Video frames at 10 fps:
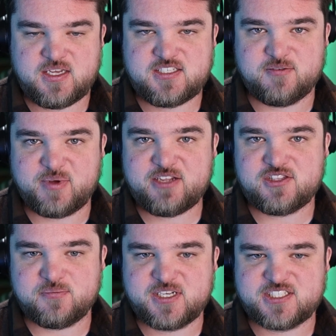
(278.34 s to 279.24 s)
It's
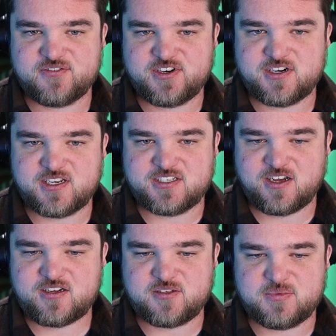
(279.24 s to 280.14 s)
about the Mesa Verde
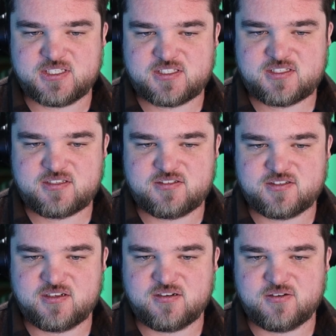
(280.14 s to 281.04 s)
documents,
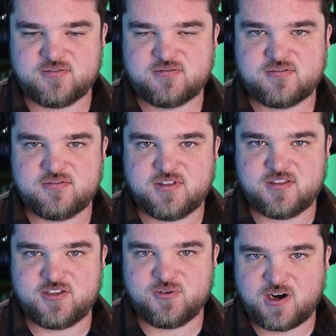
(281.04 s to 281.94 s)
so
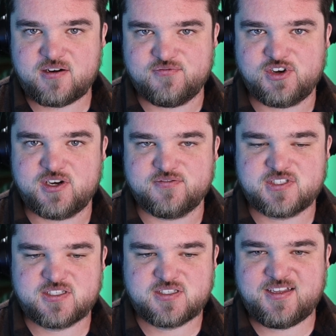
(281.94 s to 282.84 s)
you are involved.